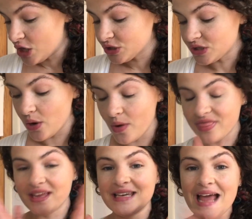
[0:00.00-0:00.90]
So
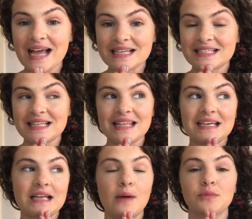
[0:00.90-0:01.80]
the next
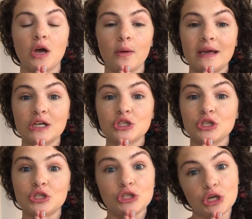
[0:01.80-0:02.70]
thing that I'm going to
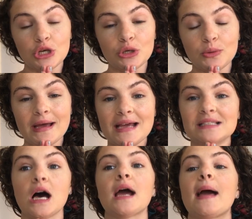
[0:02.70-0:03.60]
do
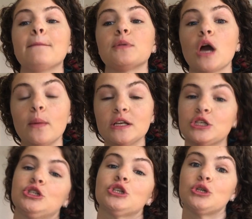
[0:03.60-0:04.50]
is I am going
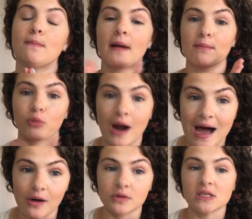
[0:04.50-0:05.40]
to do my
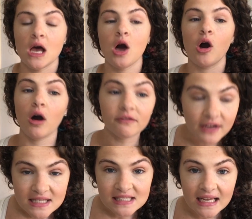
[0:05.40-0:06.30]
brows.
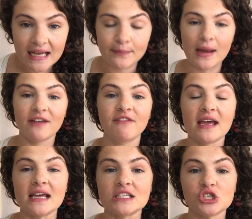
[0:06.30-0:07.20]
Obviously
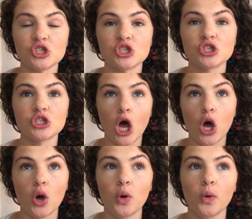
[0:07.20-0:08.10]
Benefit is
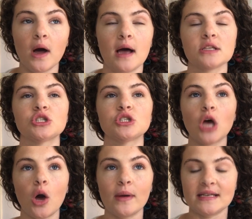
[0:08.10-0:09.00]
so
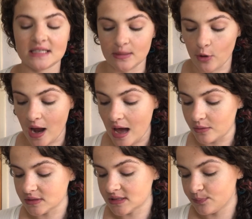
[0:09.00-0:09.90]
into the
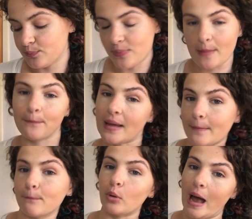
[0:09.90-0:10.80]
brows. Big
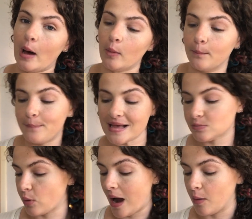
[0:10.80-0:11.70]
brow,
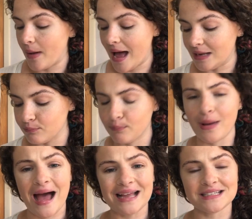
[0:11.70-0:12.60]
best brow
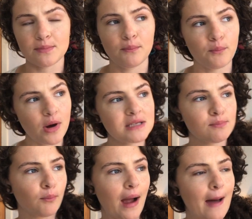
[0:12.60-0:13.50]
band, breast
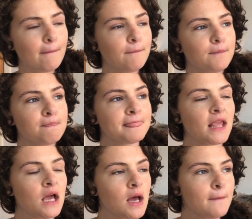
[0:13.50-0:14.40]
brow.
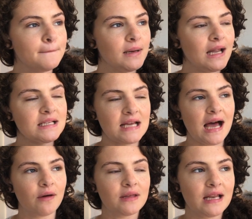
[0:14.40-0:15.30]
Bloody
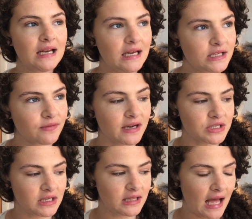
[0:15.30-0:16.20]
hell, the
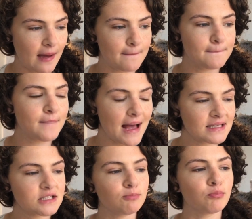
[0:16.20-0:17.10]
alliteration in that.
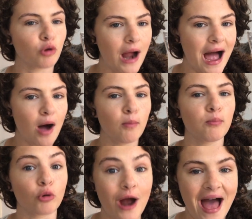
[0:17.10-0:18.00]
Best brow
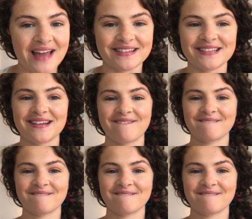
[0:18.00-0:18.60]
brand.